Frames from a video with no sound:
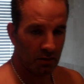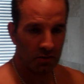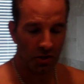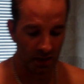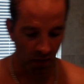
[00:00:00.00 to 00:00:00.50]

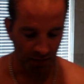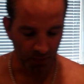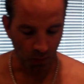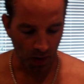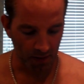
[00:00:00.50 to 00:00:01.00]
Shake off
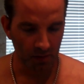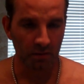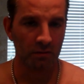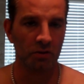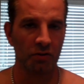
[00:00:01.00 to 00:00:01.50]
the water,
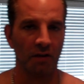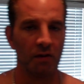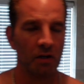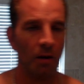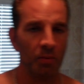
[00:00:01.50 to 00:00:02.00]
just give it
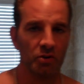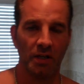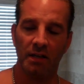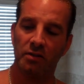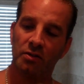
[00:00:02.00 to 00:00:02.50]
a couple
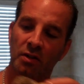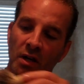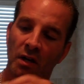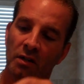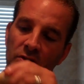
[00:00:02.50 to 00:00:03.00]
shakes,
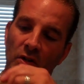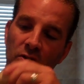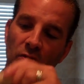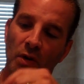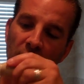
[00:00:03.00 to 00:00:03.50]
start
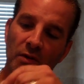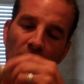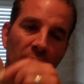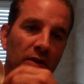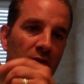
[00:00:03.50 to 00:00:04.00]
to run it
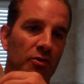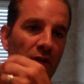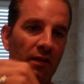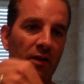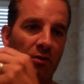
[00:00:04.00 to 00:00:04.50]
around in your
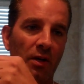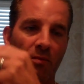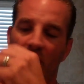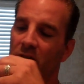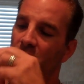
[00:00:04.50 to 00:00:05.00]
shaving cream
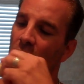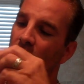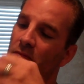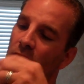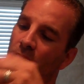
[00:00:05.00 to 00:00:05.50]
like
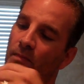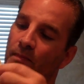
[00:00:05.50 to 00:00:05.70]
so.